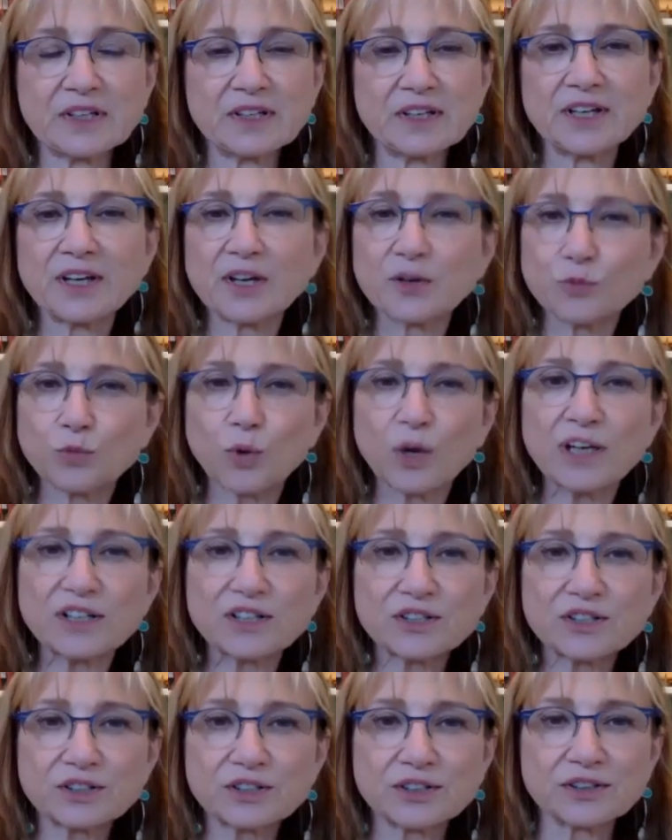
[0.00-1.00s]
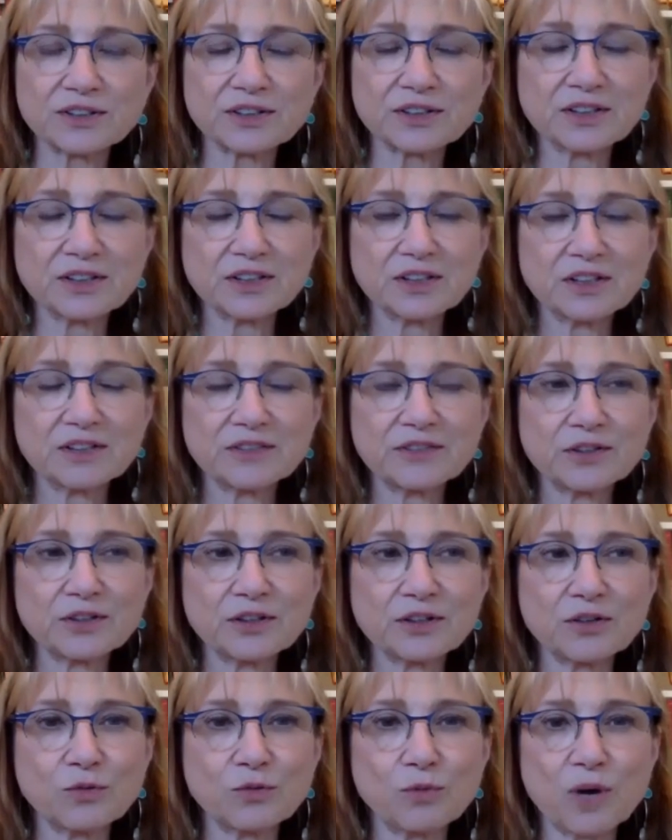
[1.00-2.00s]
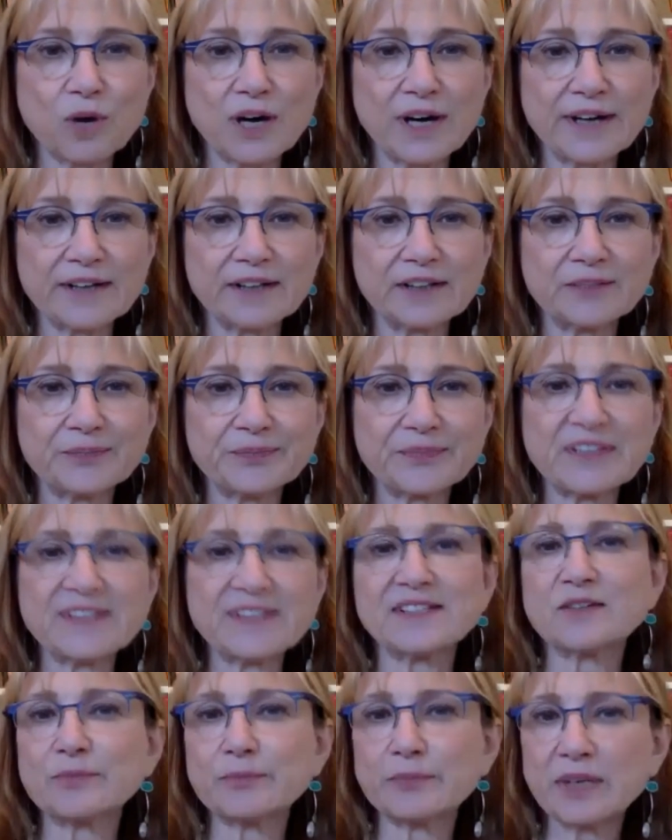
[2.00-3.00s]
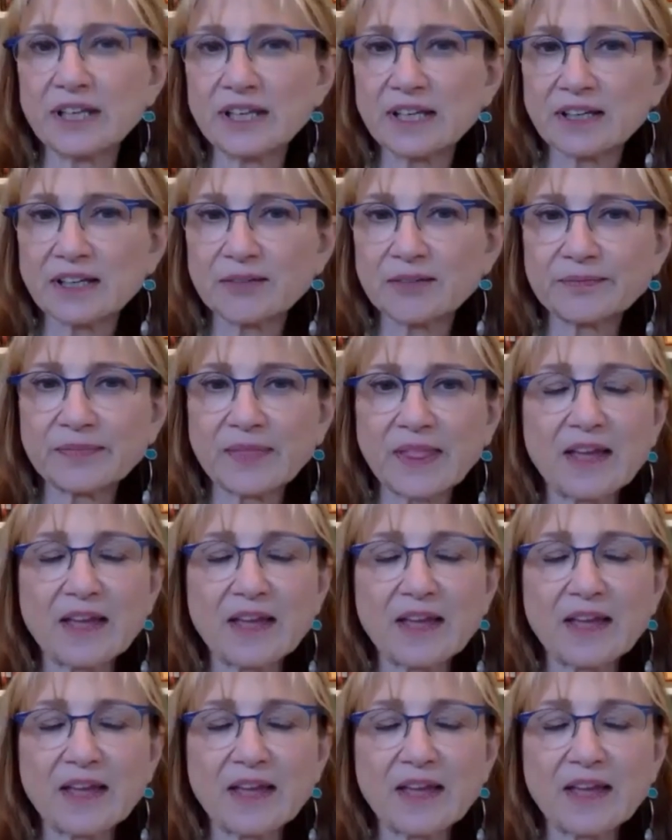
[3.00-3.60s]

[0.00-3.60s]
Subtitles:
And I wondered for a while, is it me?